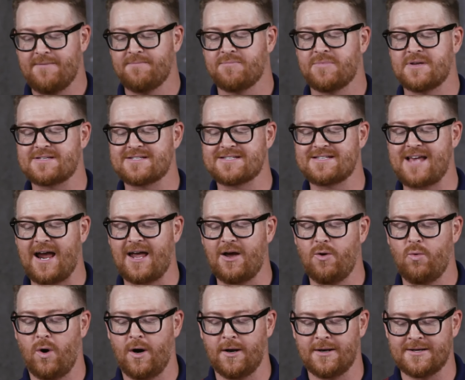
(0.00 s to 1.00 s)
The
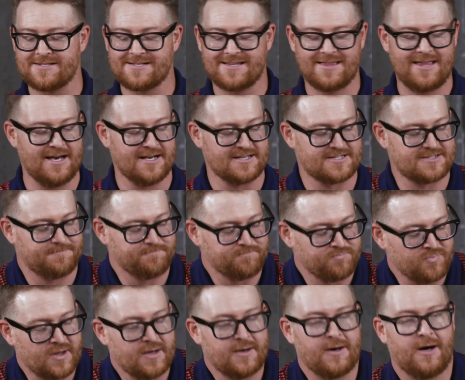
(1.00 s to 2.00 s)
second one is
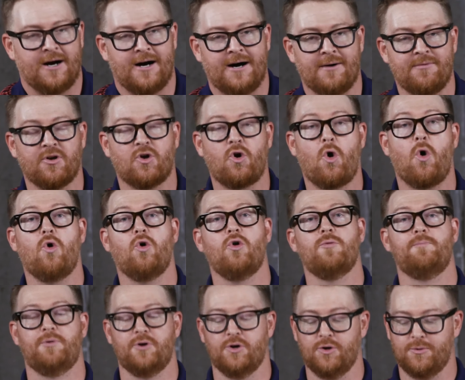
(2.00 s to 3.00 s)
this, uh, the Cold
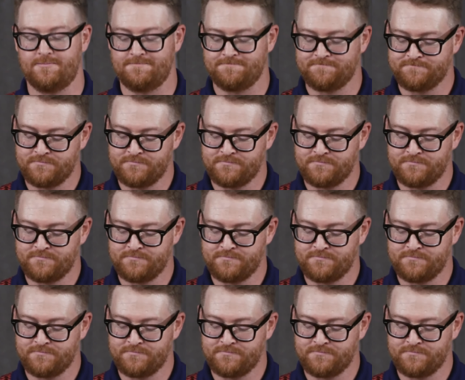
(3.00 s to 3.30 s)
Brew.